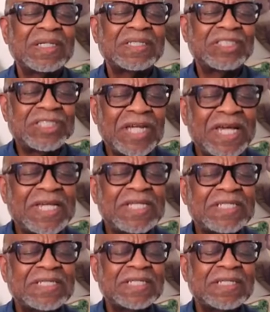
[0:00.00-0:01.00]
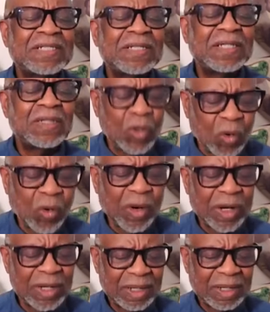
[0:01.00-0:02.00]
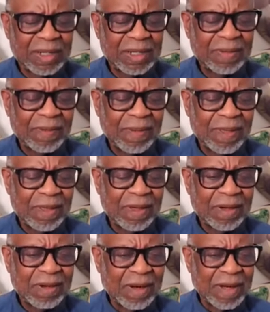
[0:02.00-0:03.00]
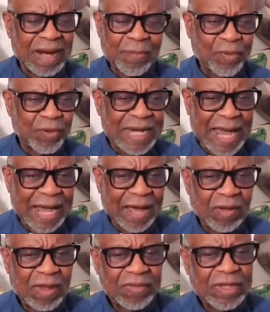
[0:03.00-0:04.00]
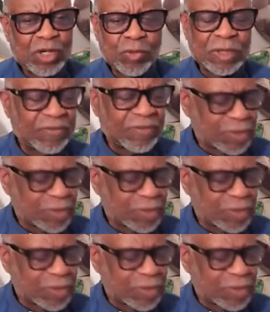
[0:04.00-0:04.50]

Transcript: Change it, Lord. God, I pray now that you would give